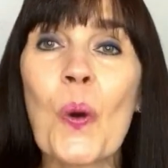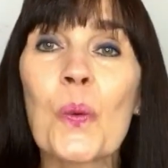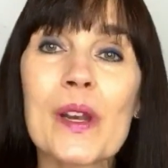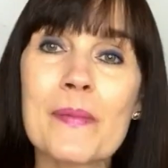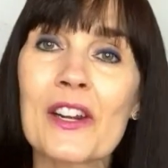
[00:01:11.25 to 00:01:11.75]

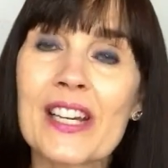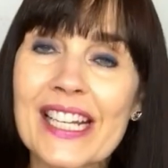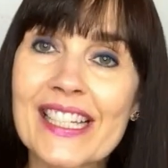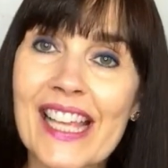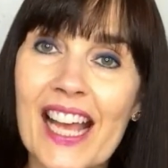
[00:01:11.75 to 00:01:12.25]
When
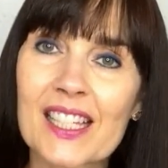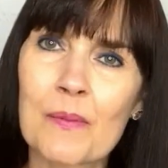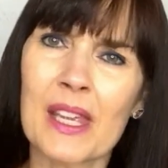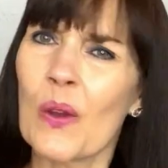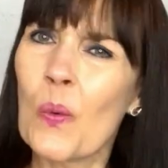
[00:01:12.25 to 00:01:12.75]
Americans
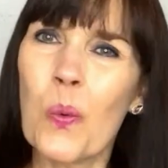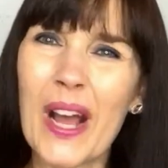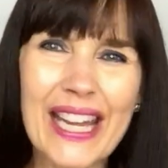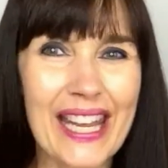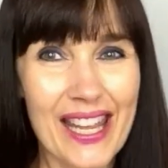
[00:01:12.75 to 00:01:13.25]
ask me,
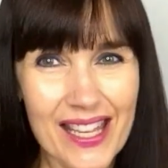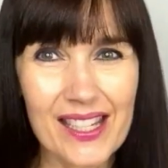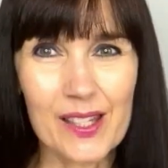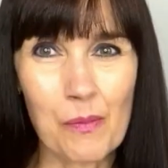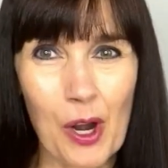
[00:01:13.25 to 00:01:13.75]
what
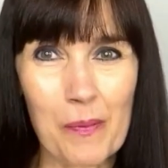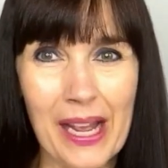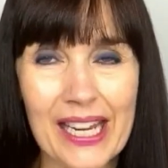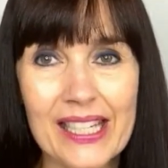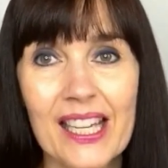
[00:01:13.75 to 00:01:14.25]
is
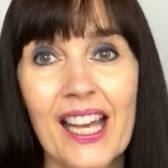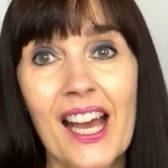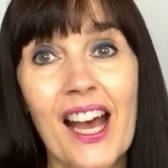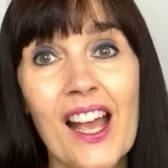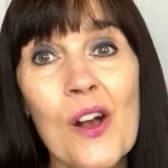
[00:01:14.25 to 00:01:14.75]
Marmite?
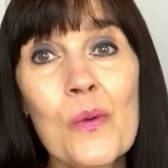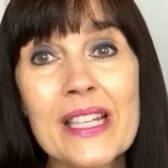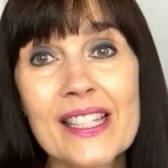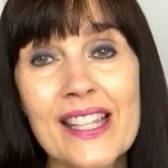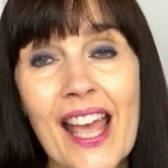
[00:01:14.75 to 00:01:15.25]
I
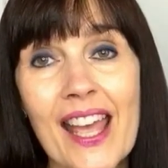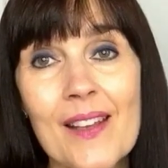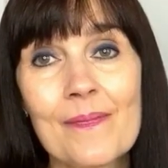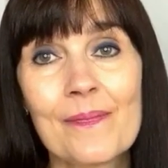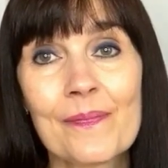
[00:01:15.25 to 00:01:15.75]
always
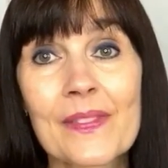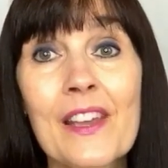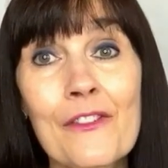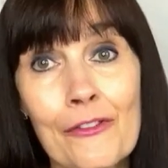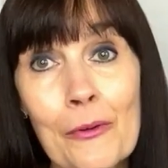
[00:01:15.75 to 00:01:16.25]
say
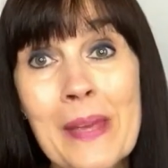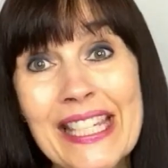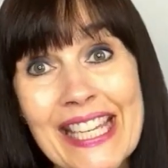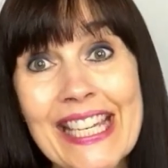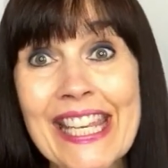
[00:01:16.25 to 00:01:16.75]

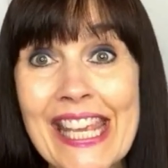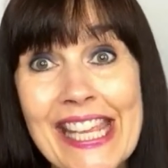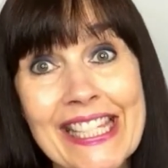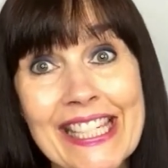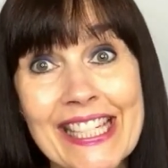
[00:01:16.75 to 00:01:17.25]
fermented
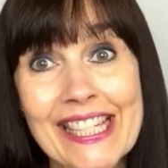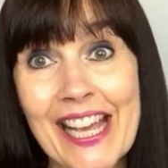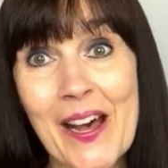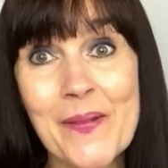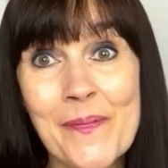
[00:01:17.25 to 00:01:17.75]
yeast
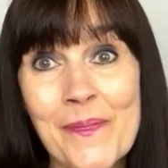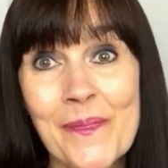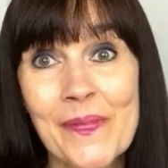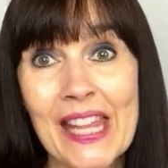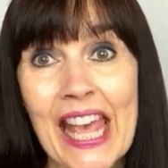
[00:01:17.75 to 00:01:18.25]

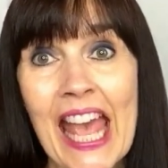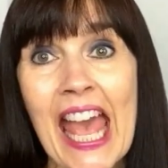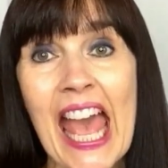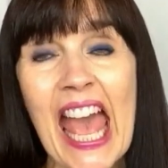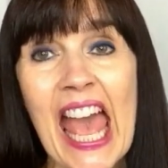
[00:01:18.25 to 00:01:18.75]
scum.
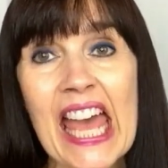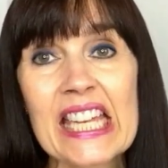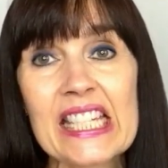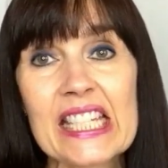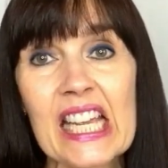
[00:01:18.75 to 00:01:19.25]

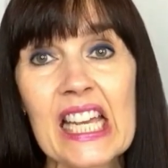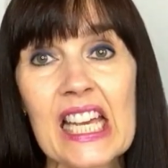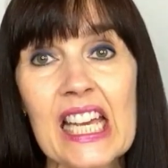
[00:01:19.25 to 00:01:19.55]
And